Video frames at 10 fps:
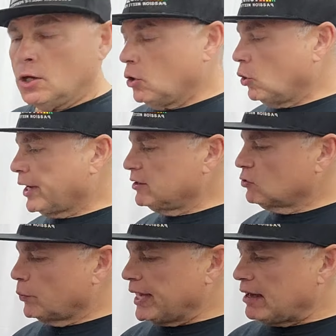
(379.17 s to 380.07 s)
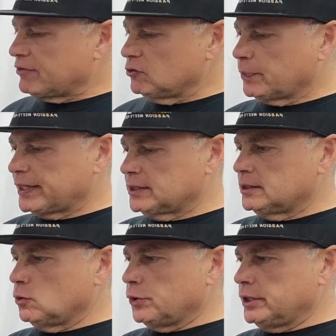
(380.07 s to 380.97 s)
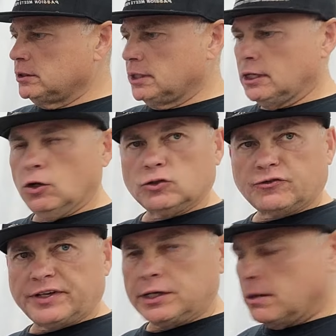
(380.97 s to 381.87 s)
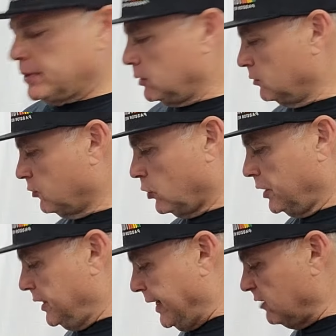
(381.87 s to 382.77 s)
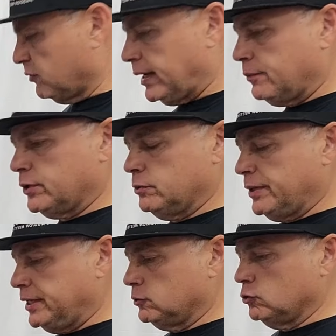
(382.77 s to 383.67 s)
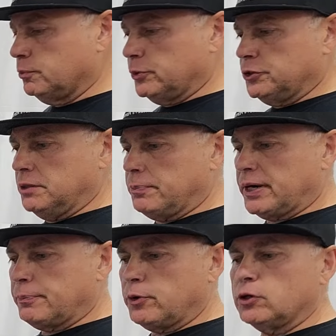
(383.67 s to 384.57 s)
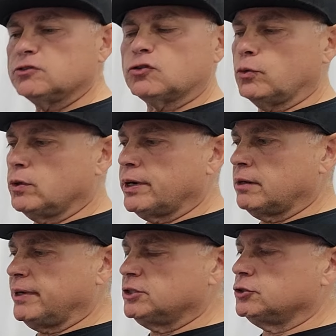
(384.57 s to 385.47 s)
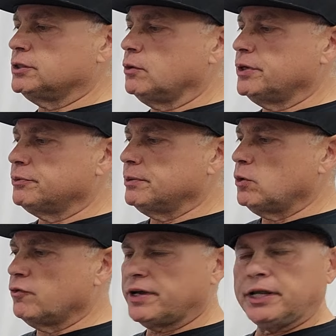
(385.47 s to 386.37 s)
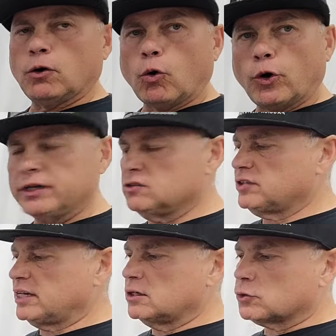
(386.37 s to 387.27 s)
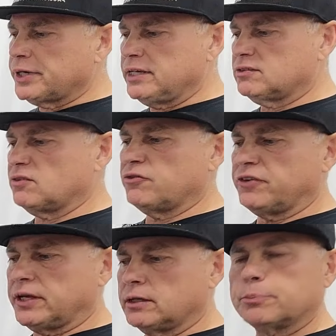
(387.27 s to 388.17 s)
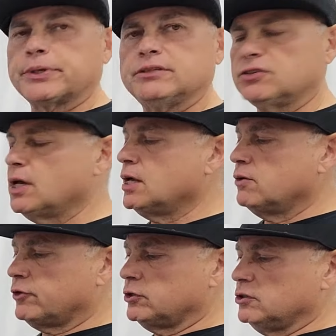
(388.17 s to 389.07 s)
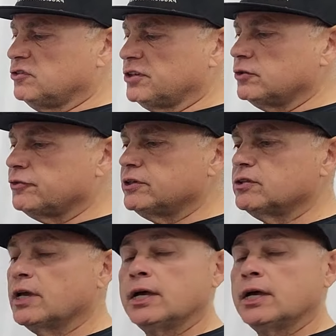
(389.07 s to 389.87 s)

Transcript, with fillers: Okay, so we have inspected the wheel. It looks phenomenal. So the next step will be to put the prep oil. So we want to make sure that we remove any oils and grease and fingerprints from the surface.